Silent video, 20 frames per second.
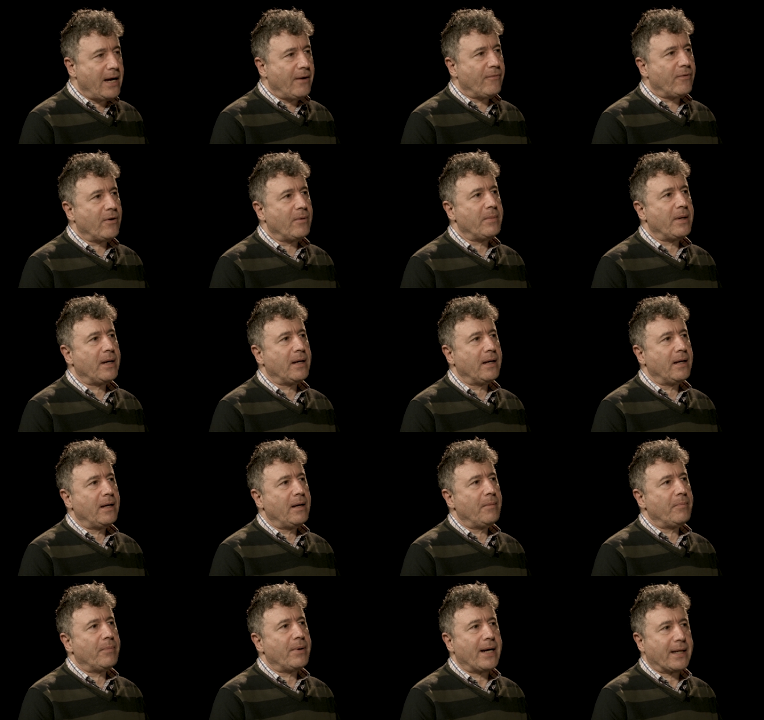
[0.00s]
from a
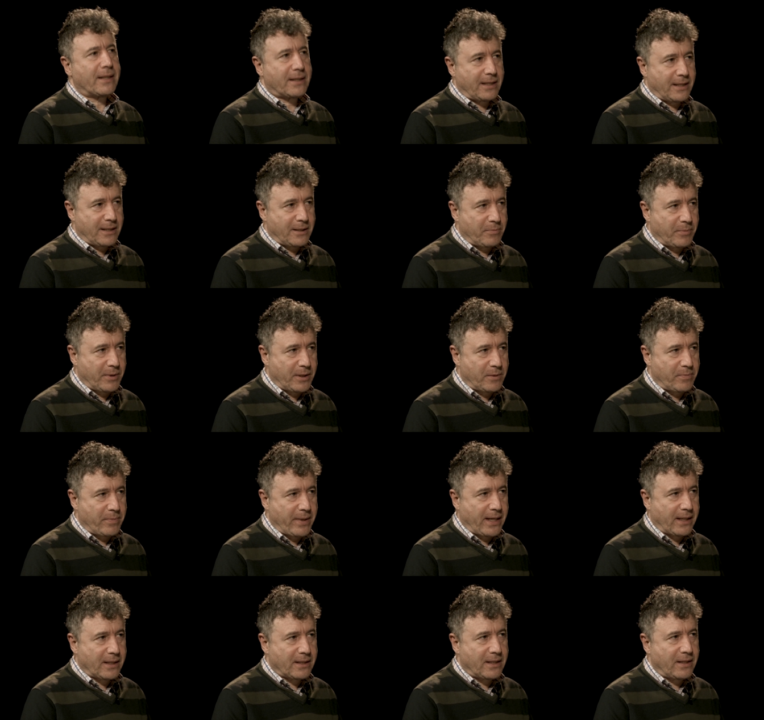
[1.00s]
practice
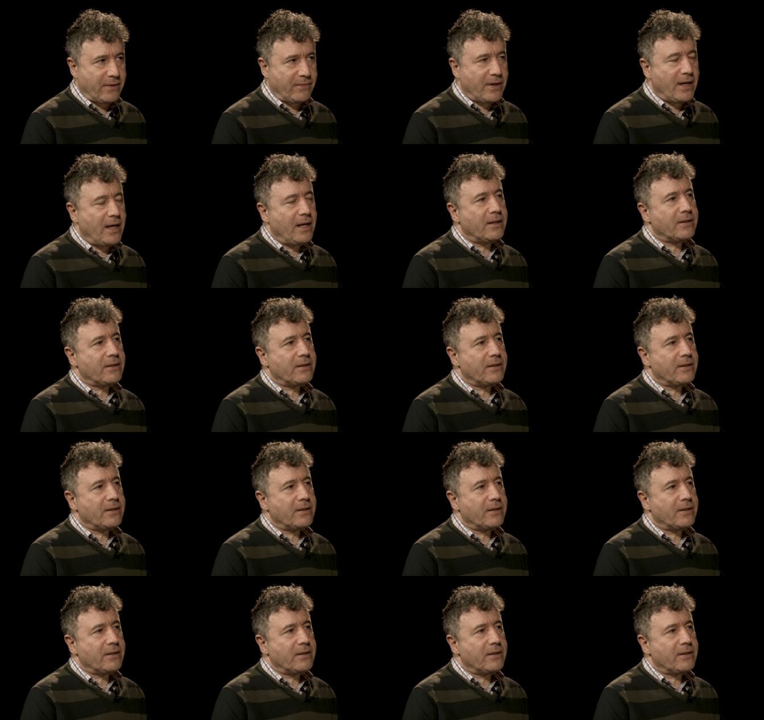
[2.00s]
perspective.